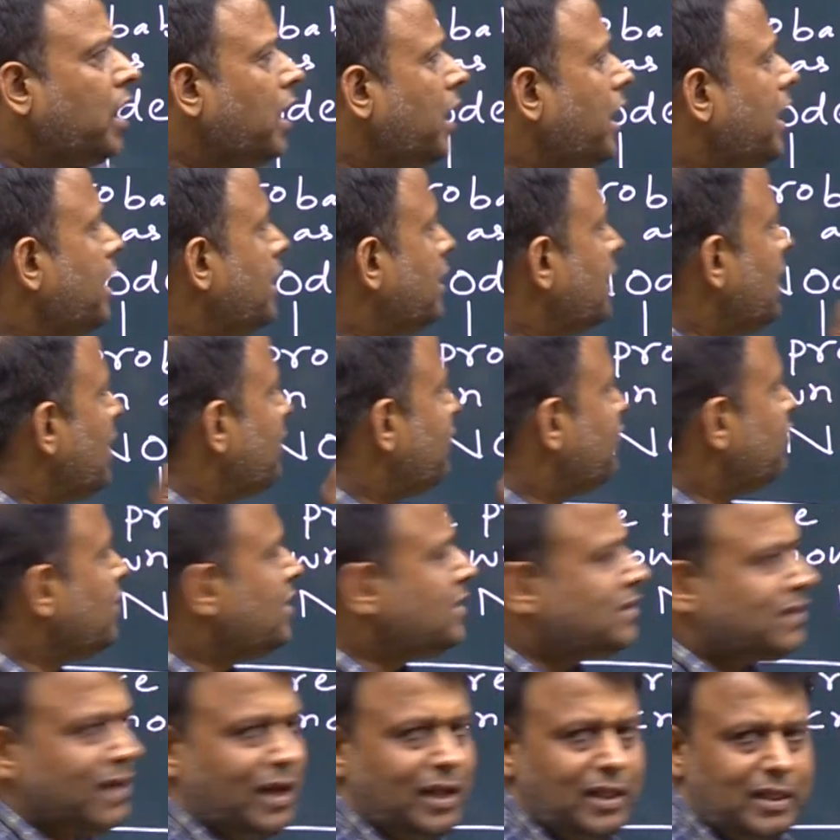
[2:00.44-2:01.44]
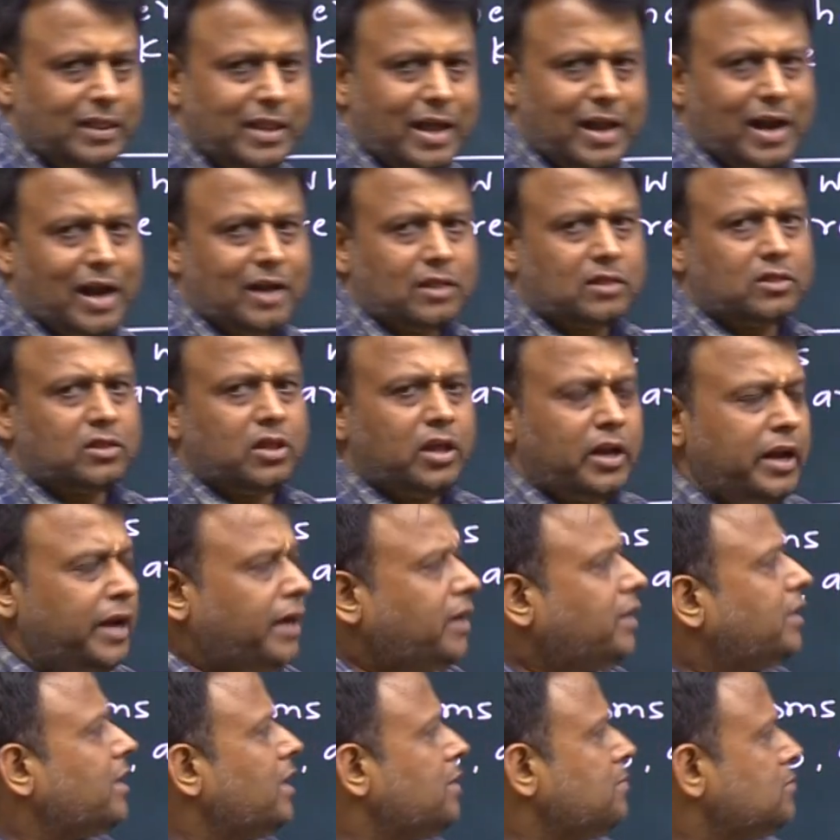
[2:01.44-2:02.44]
In definition, there are
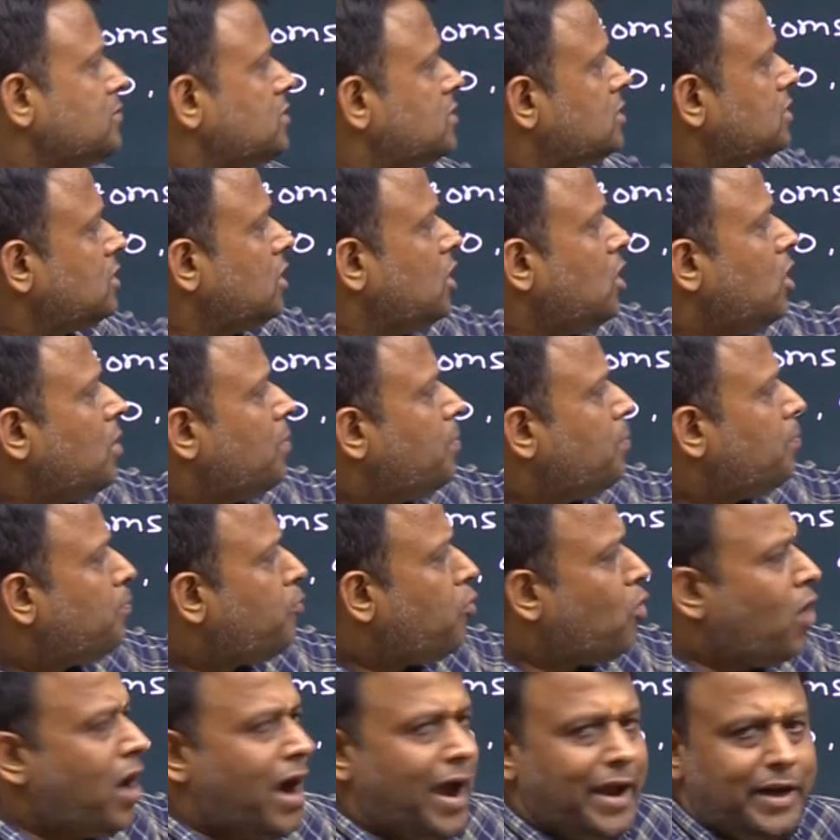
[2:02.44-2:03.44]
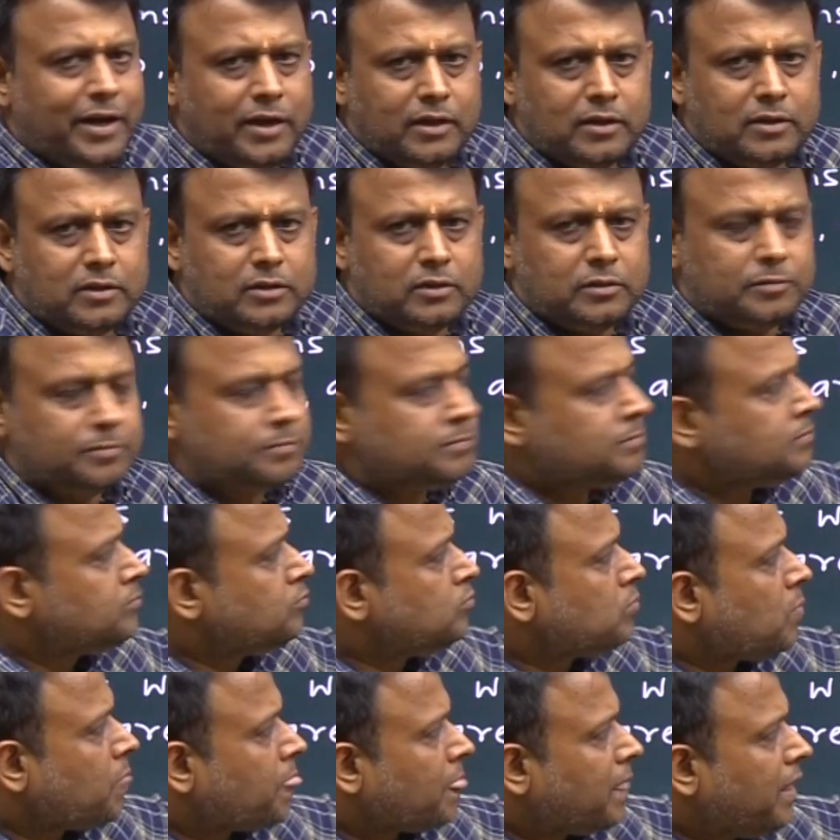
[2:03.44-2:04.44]
three terms: point,
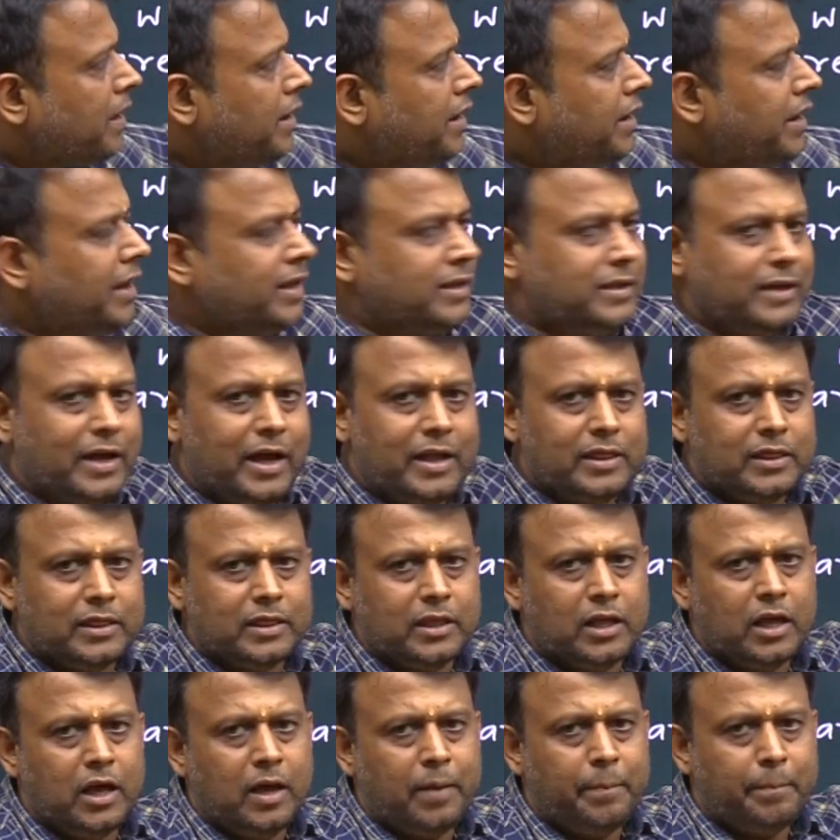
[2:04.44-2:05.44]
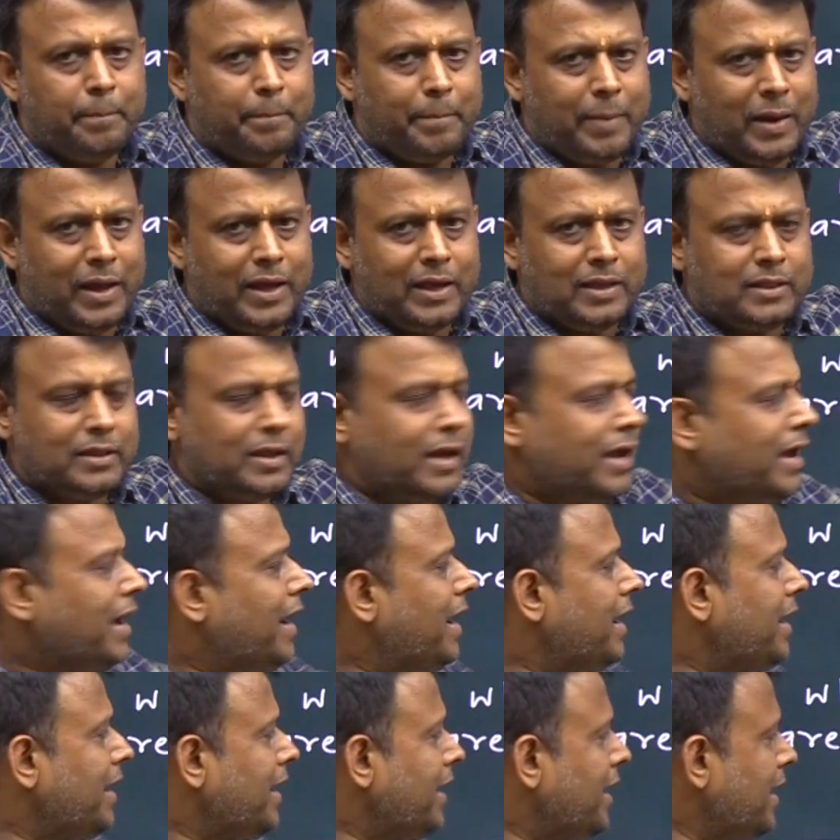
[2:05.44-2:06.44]
region, plane,
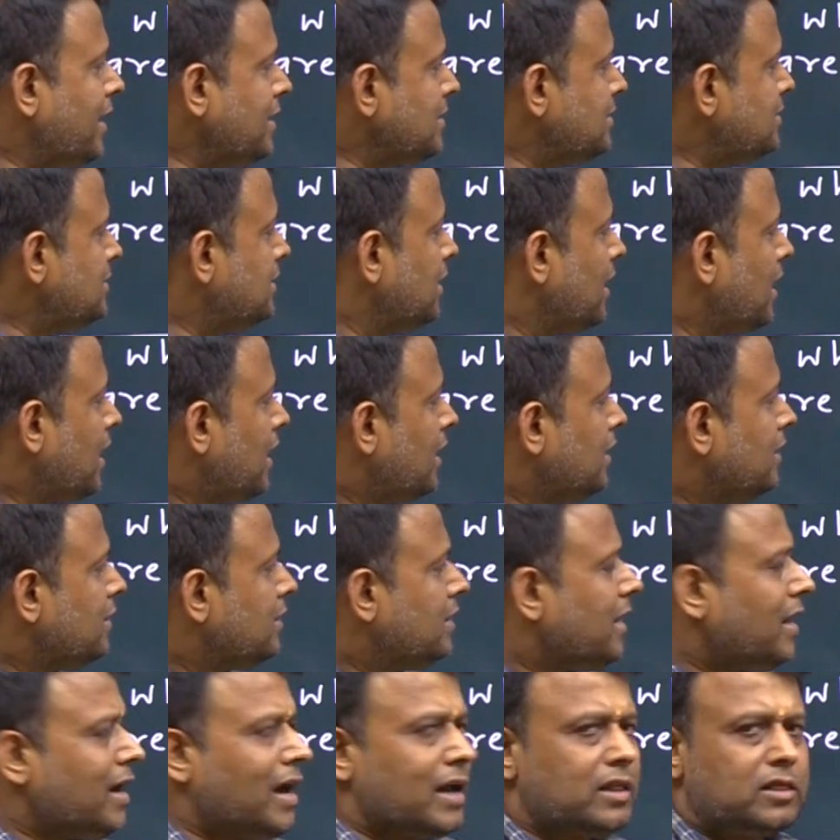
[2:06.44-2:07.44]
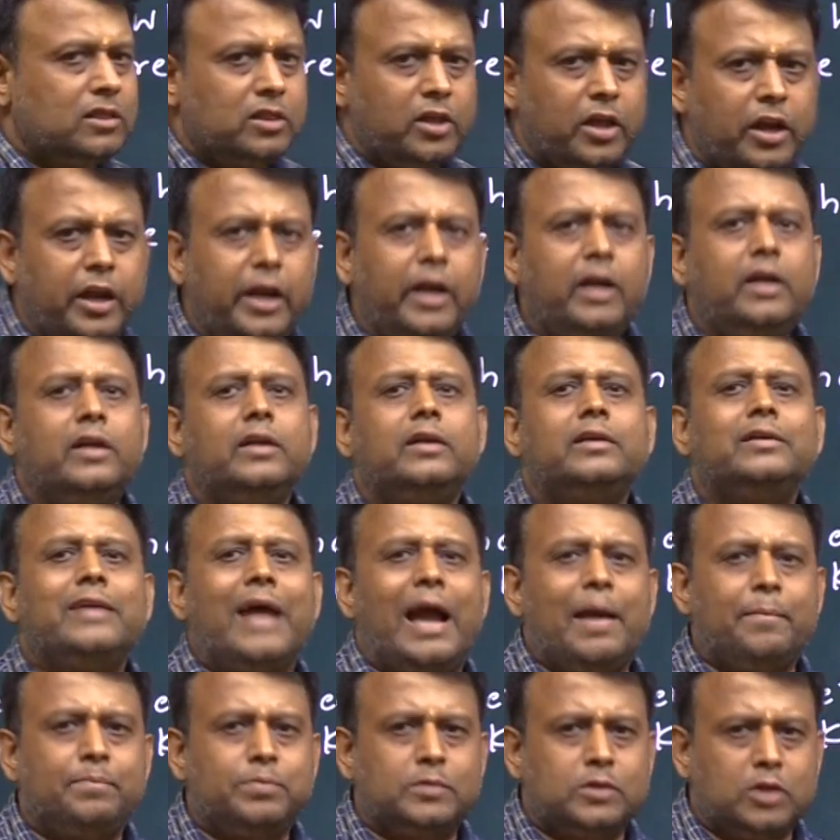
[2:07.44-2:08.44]
and hence there are three
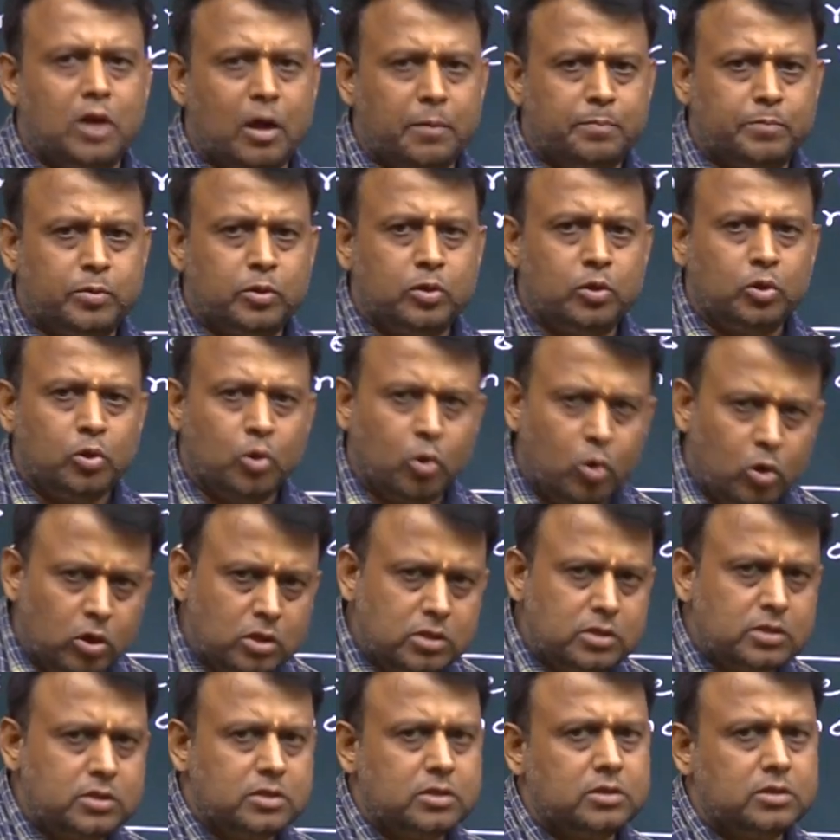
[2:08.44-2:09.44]
types of nodes.